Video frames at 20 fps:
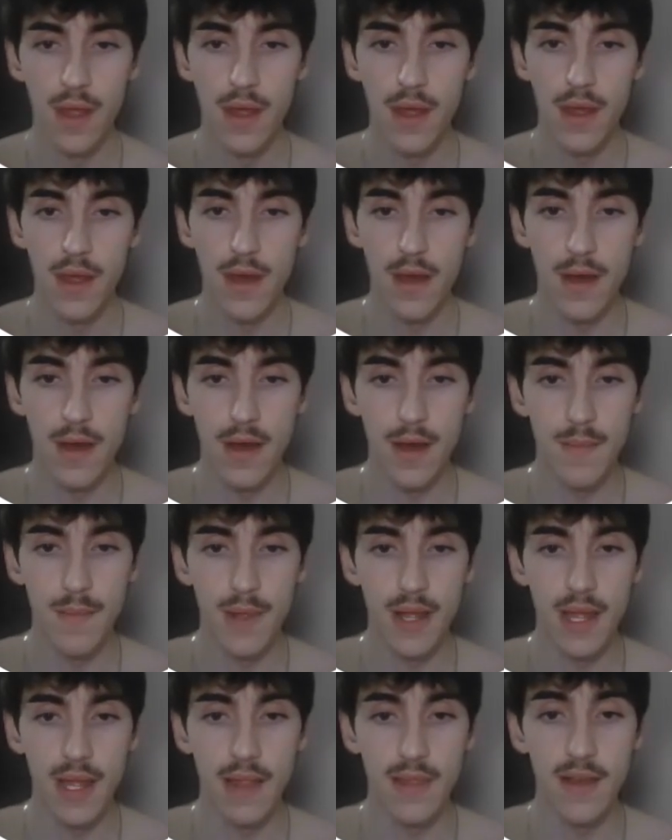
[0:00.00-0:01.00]

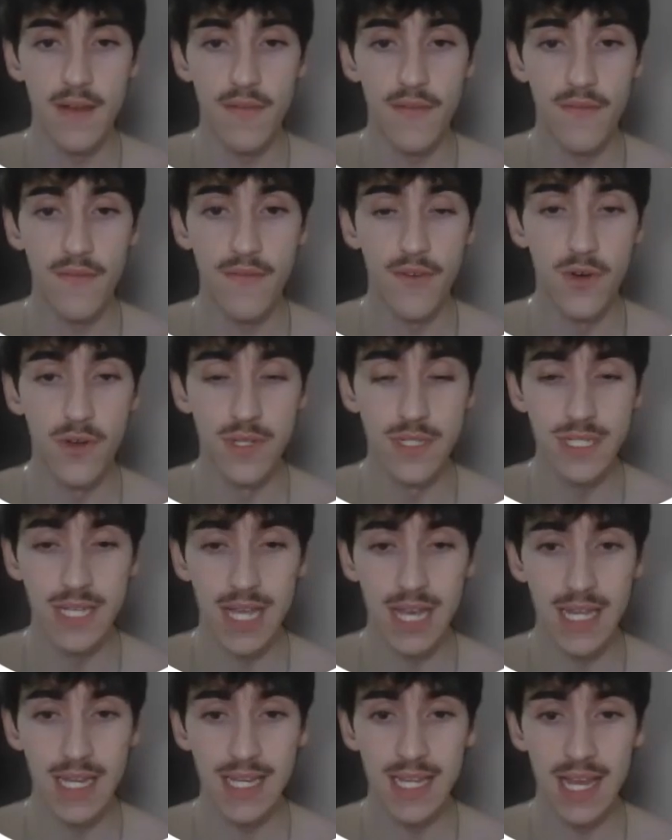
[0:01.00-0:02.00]
And they full
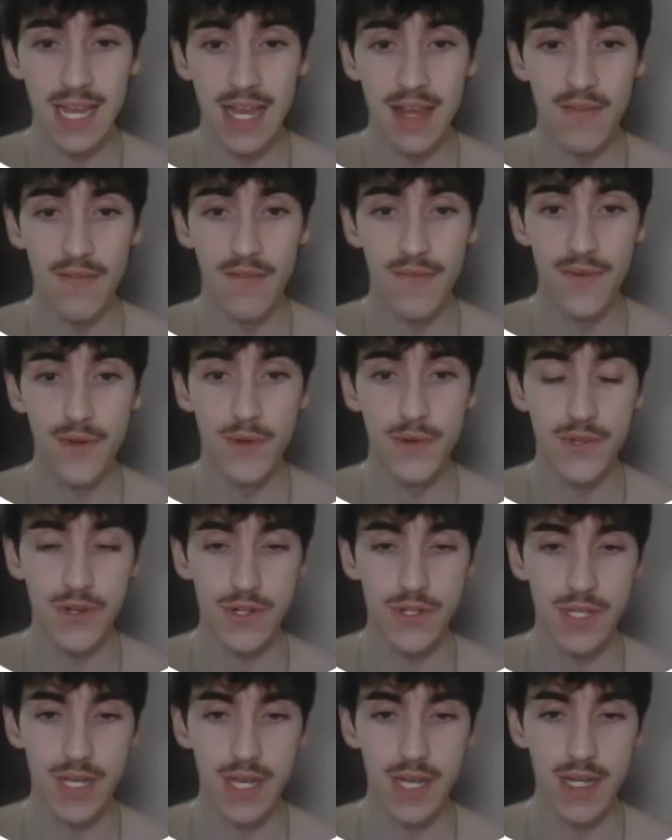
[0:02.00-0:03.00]
send a
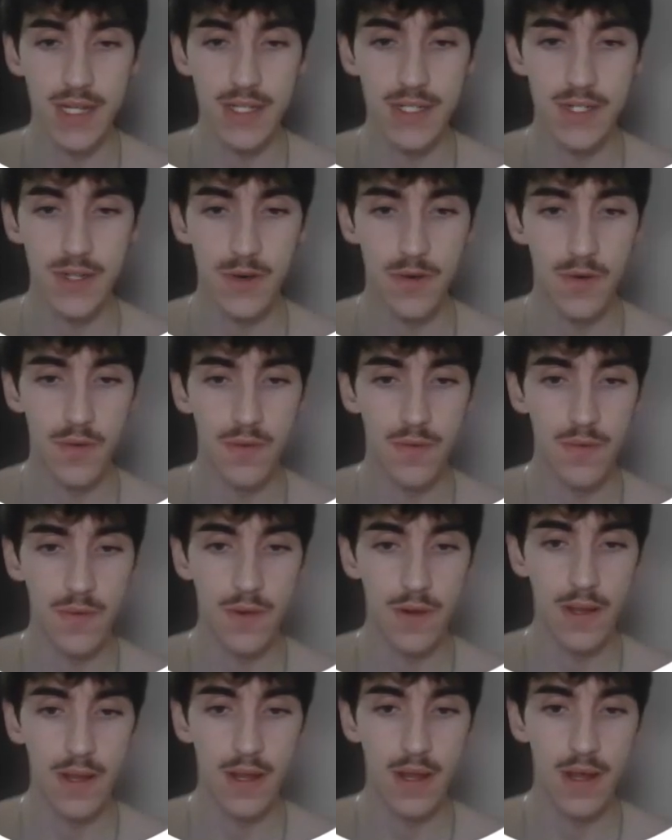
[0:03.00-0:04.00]
Future Sight. So,
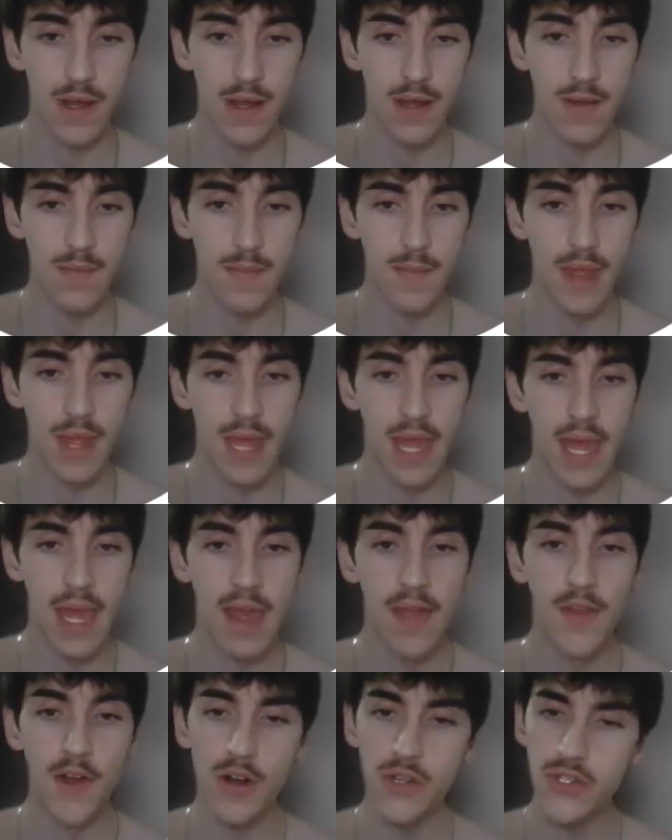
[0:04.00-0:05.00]
and
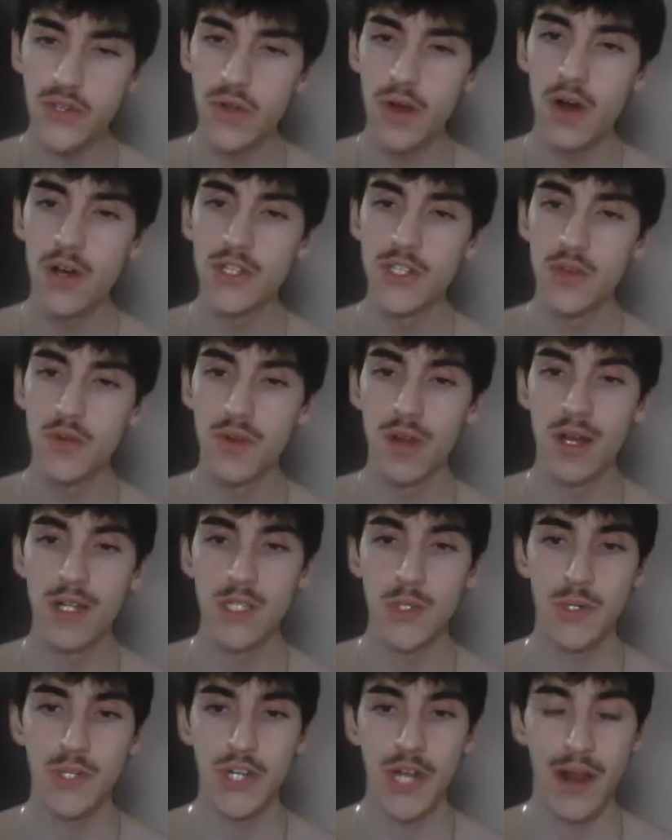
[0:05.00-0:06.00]
they're also
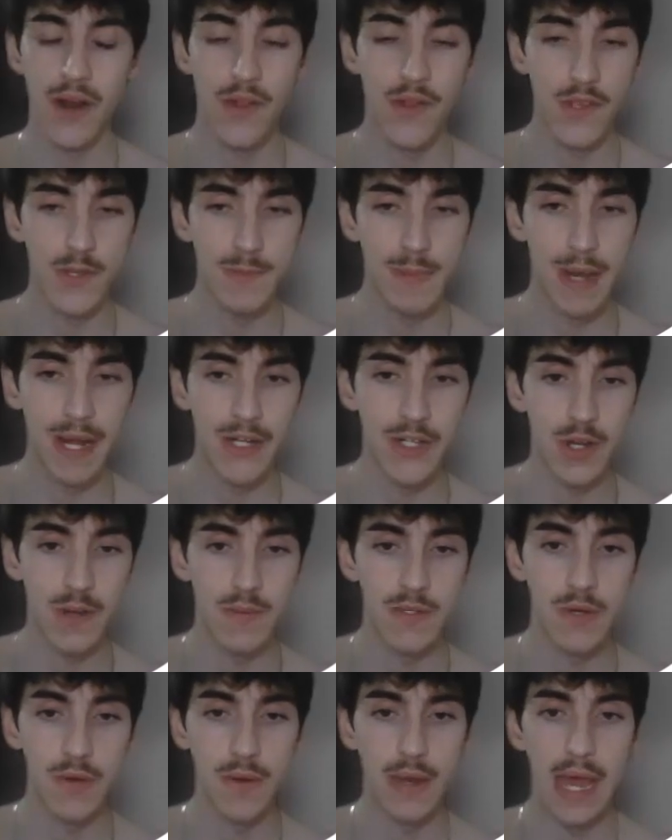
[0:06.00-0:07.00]
not switching out of this
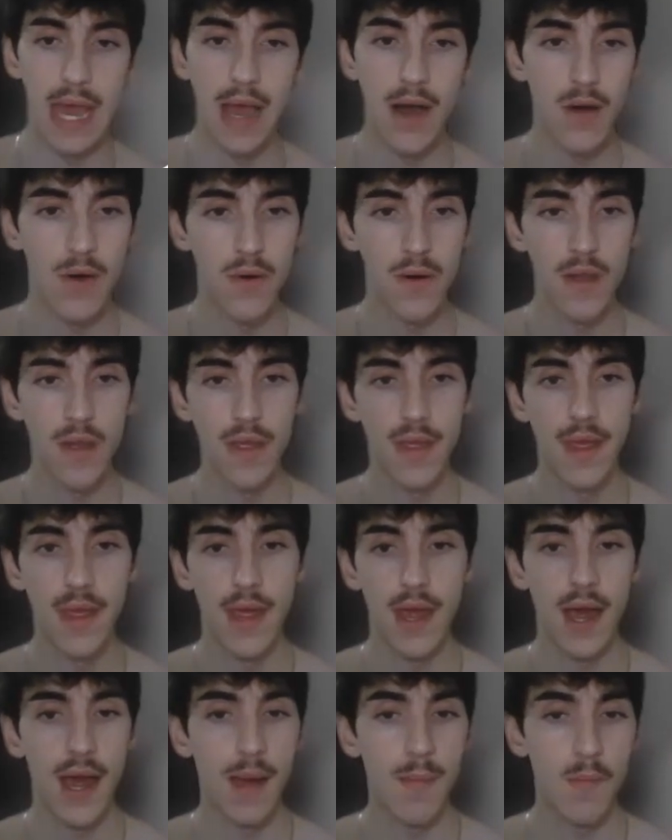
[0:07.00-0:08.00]
matchup. So now
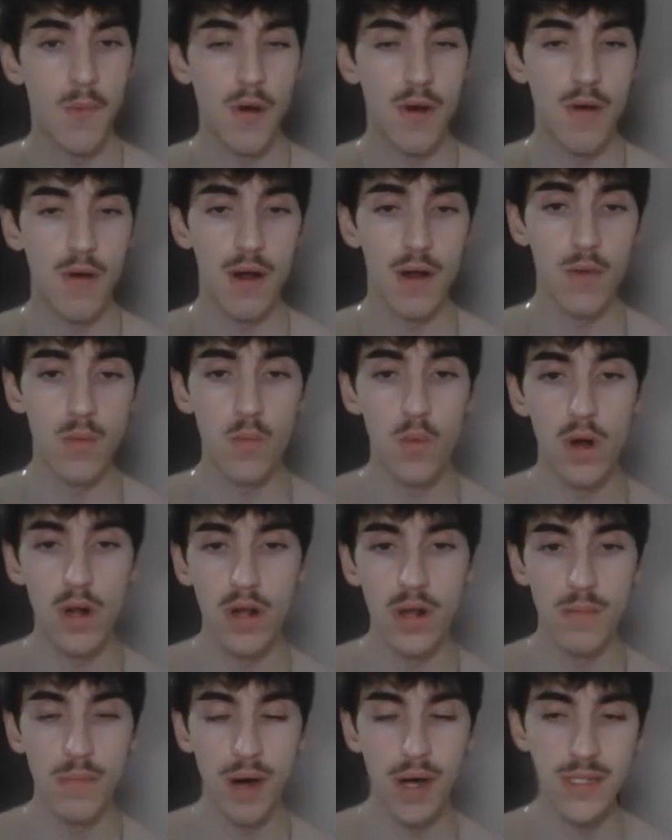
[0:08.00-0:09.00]
I'm wondering
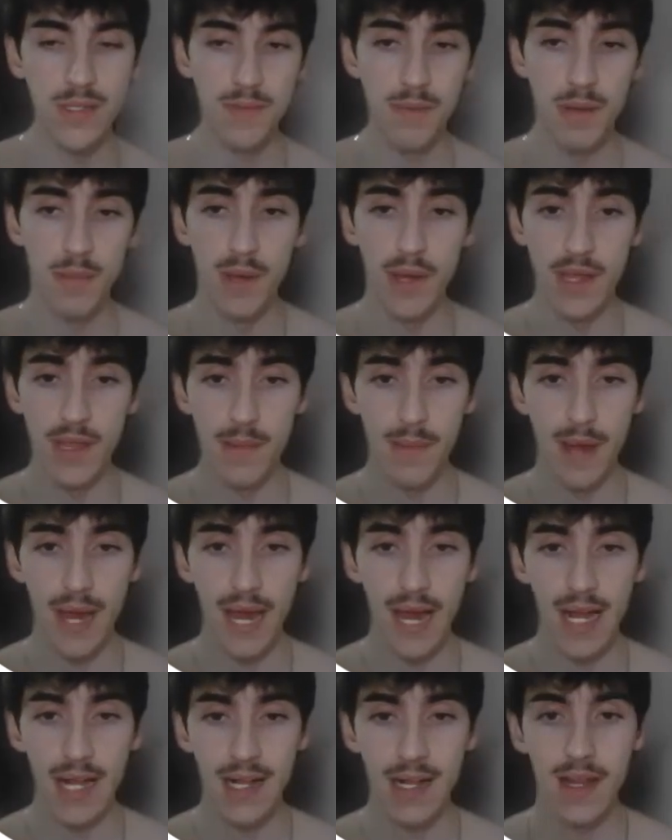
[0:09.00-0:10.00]
what could possibly be in the
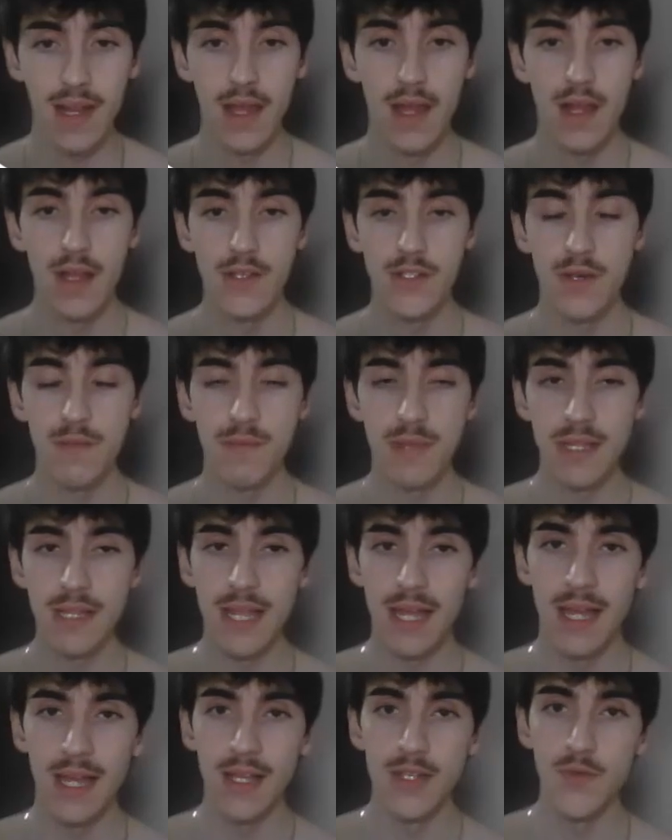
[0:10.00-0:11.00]
back. something
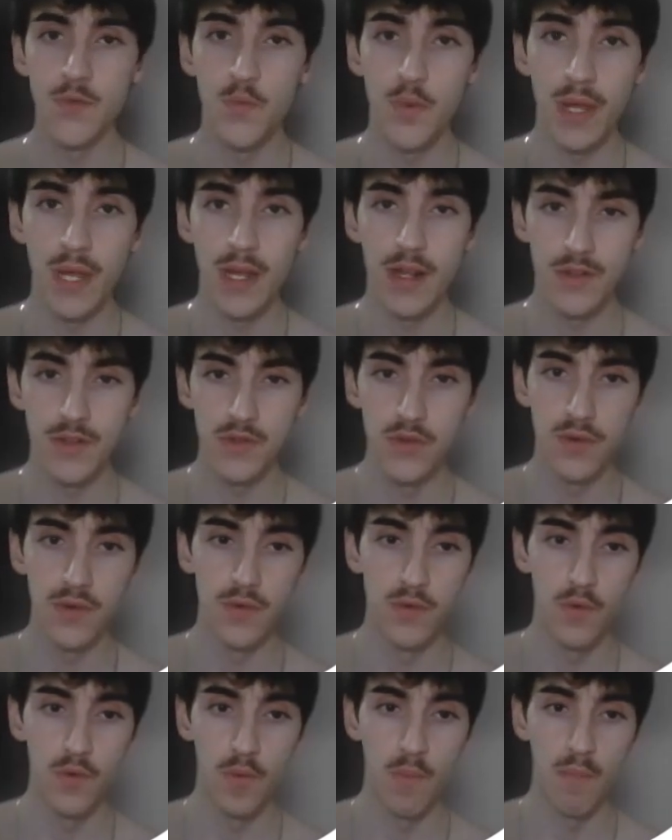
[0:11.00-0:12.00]
that is weak
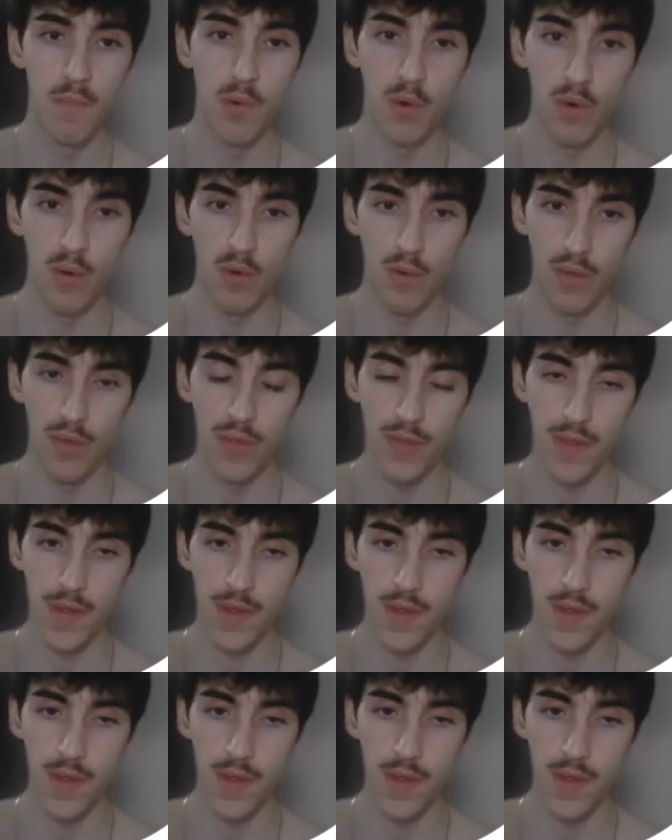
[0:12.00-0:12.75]
to both